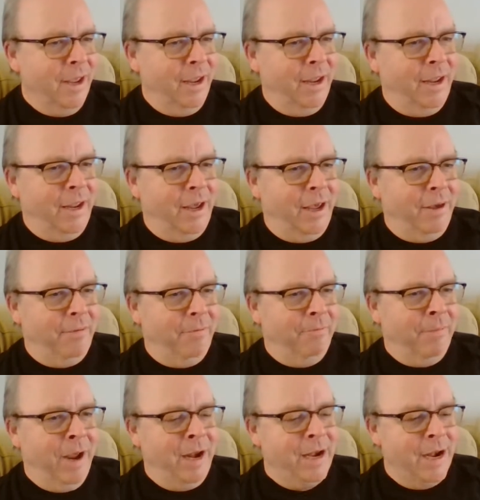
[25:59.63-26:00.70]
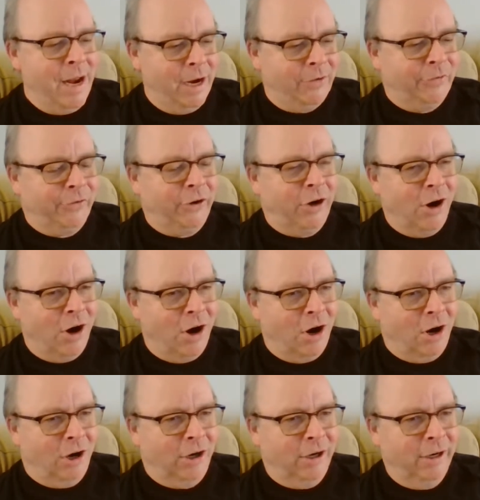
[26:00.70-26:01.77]
yeah, my next
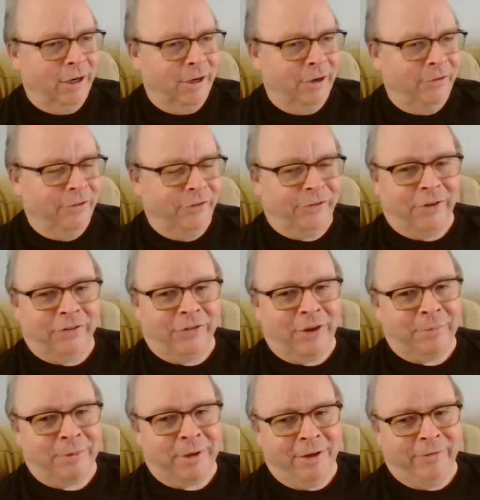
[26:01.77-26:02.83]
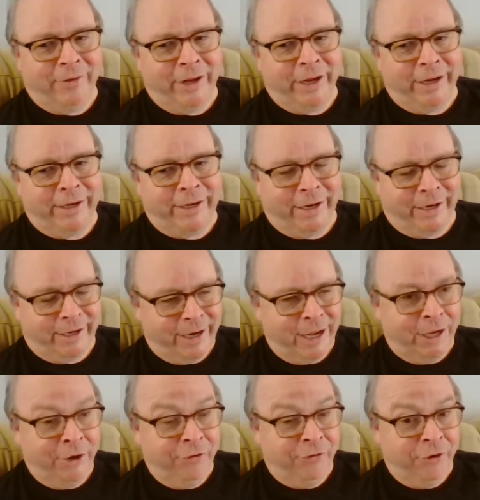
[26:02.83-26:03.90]
car, just because I'm of like a
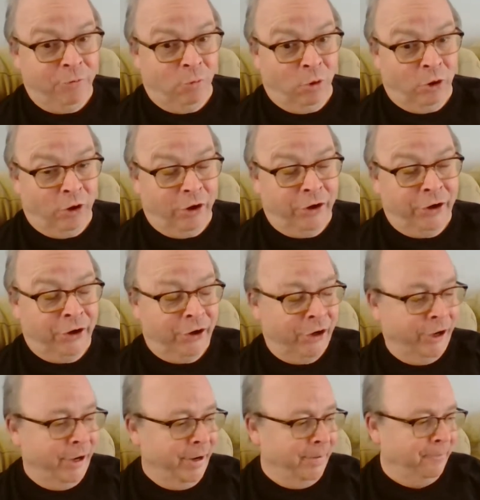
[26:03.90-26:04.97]
technology nerd,